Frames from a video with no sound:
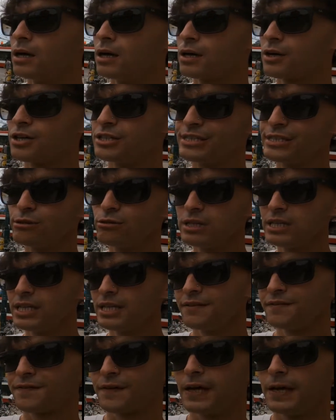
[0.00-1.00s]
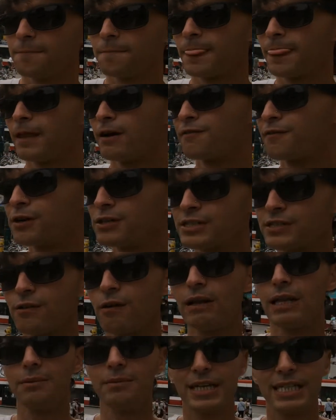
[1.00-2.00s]
Because you leave, first of
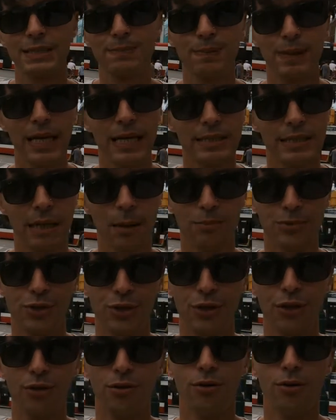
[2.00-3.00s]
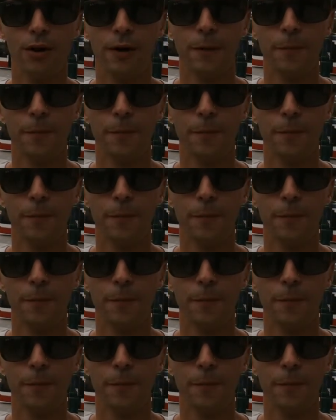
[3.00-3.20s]
all, let me explain something to you.